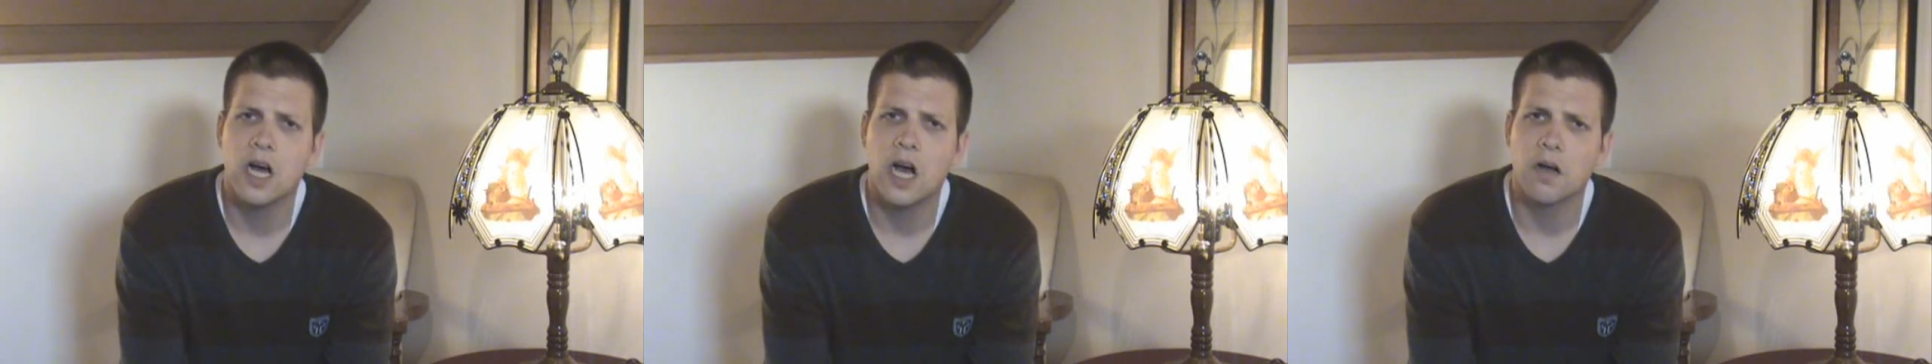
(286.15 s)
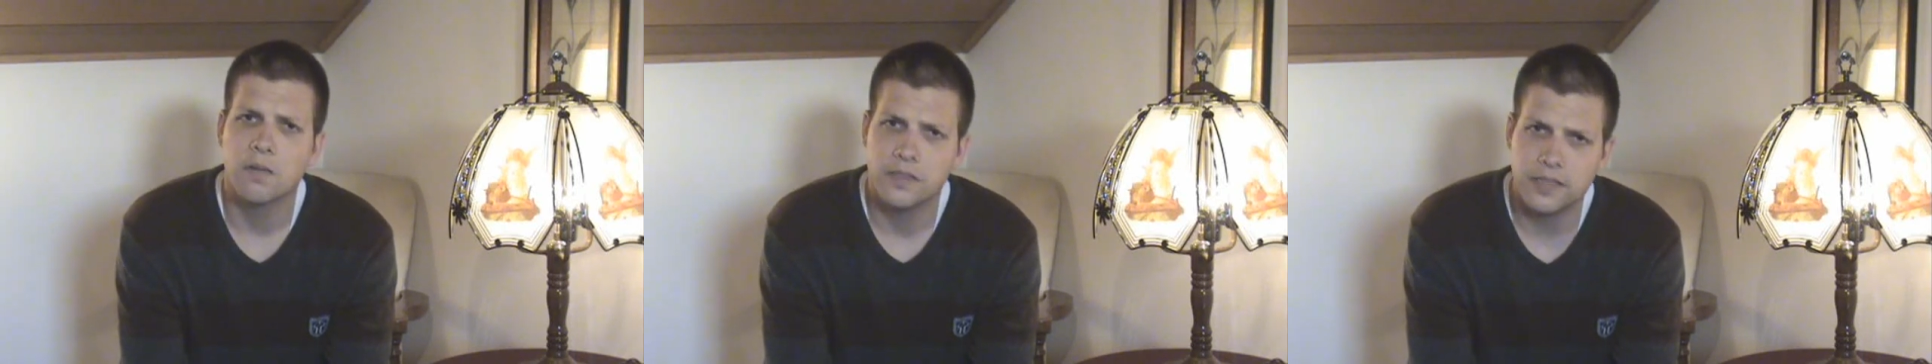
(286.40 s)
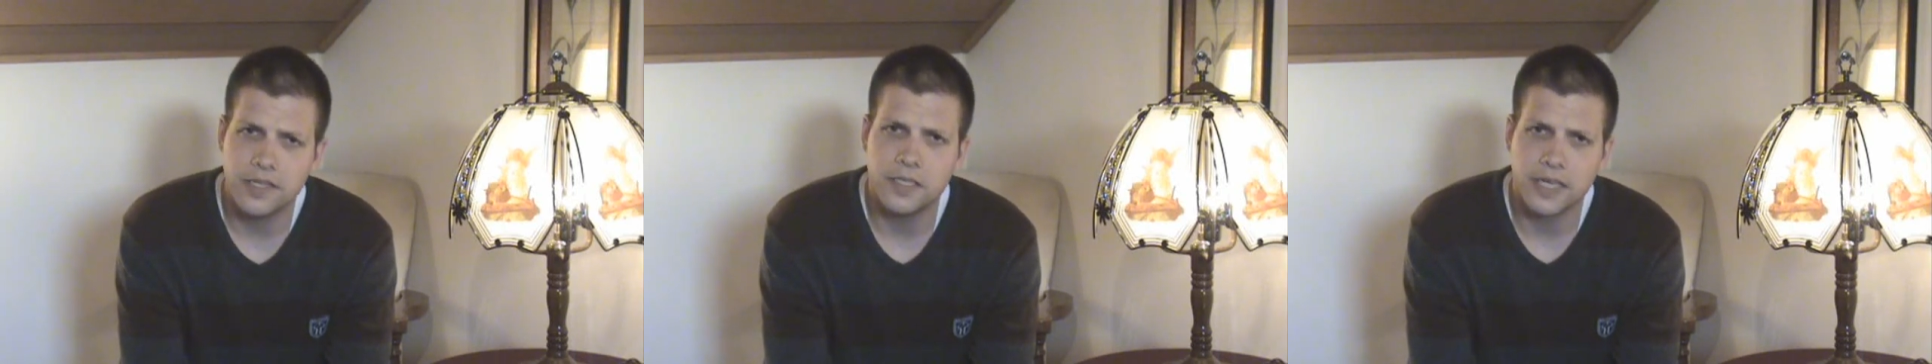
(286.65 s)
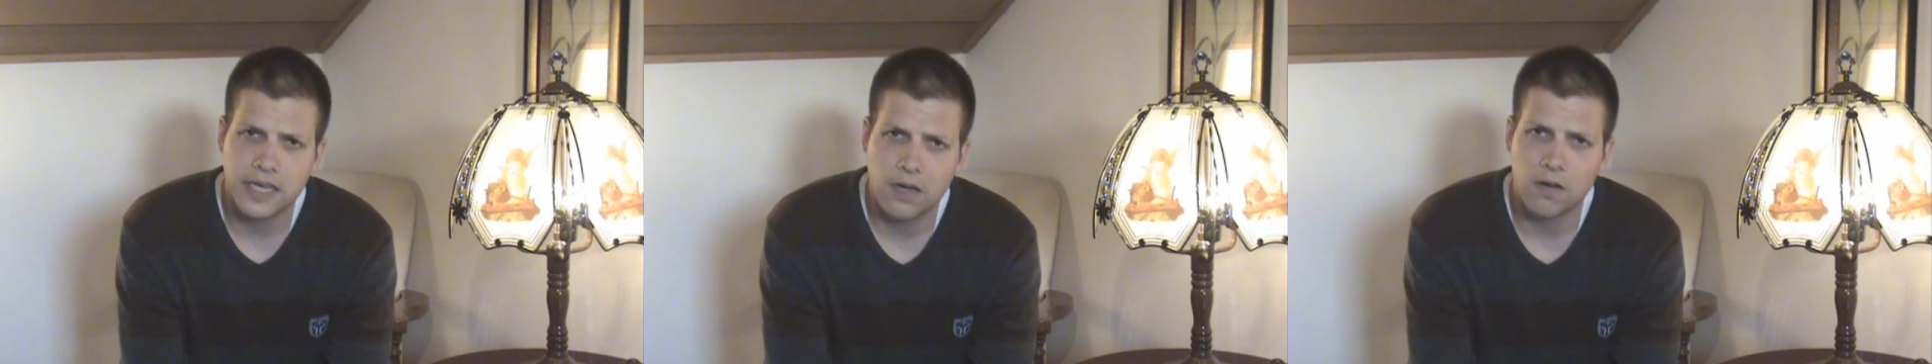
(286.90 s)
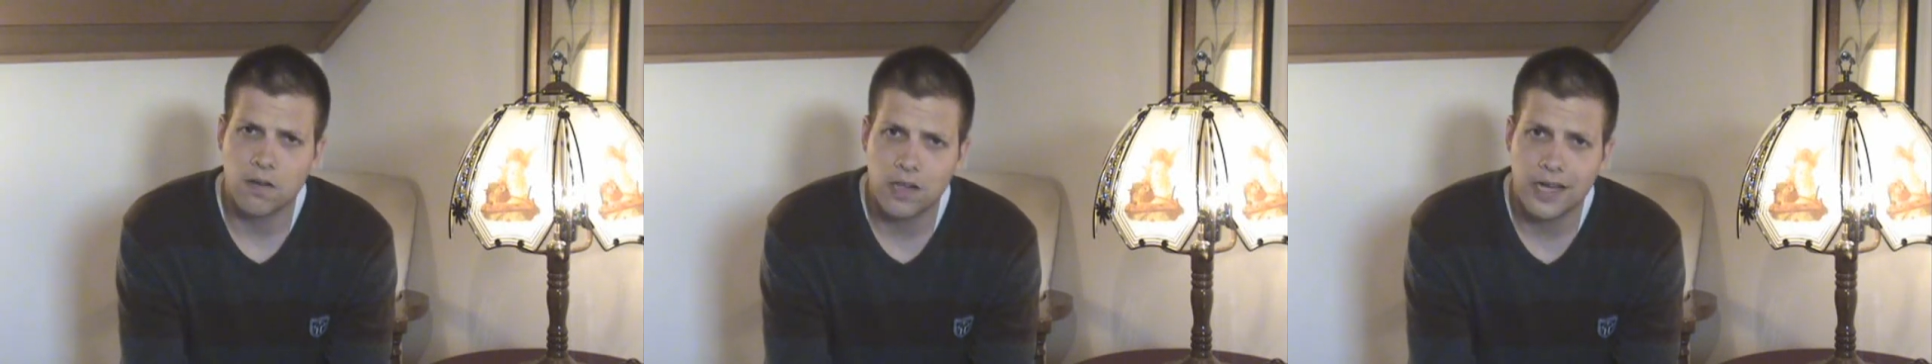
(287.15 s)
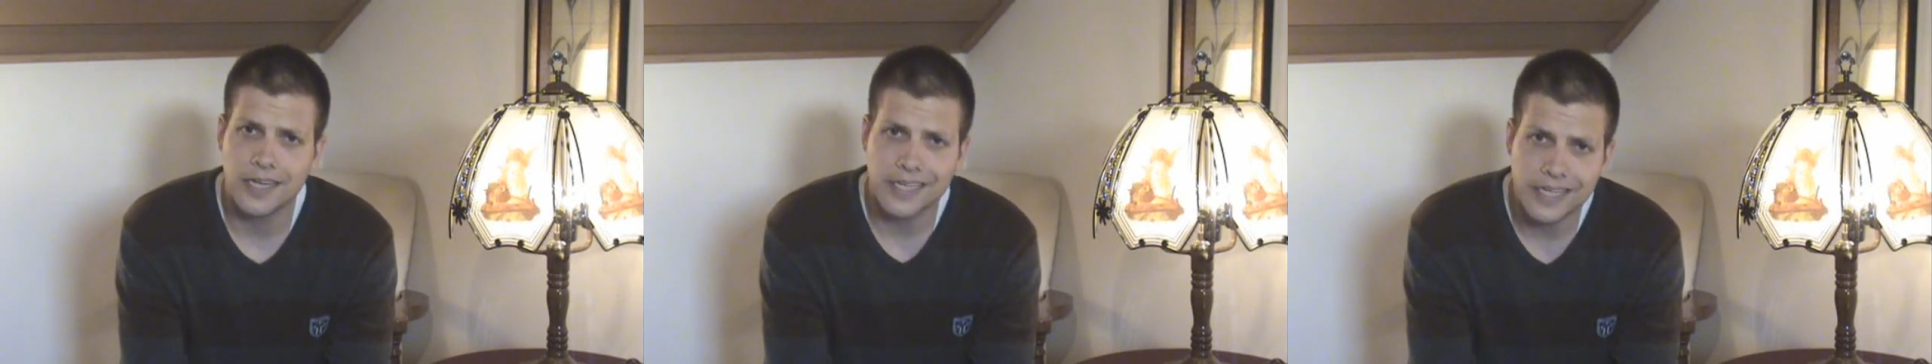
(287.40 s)
I would say check out
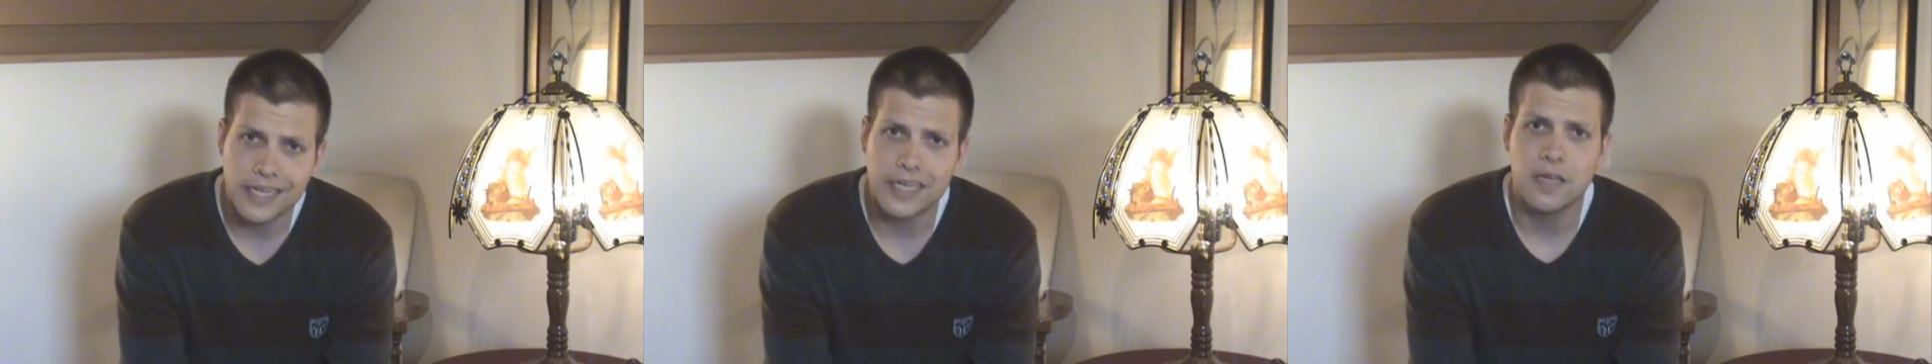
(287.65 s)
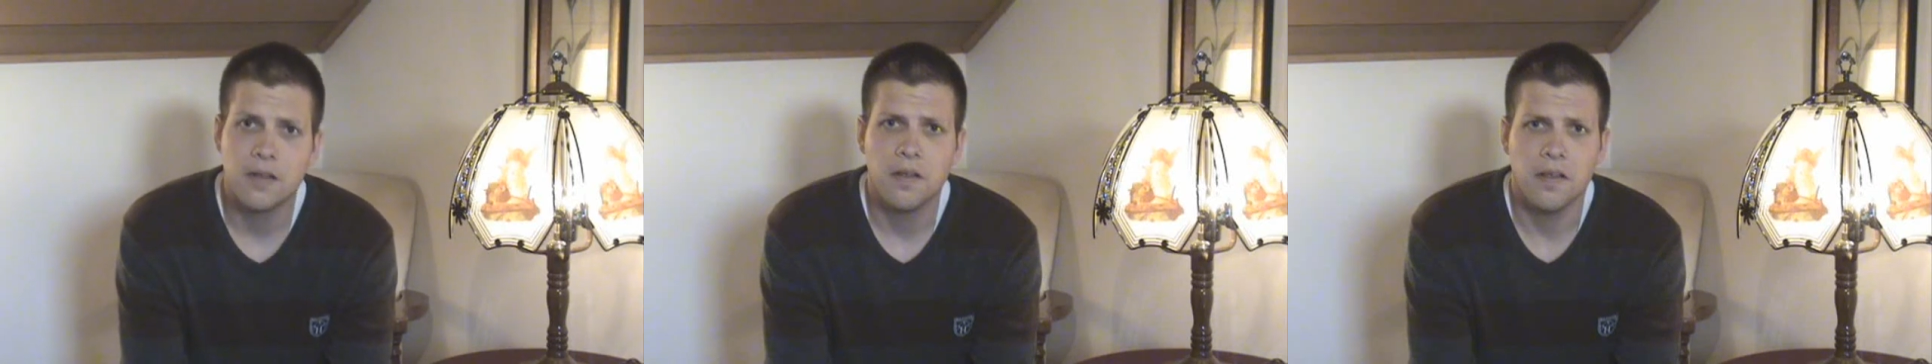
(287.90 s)
Claq Qui.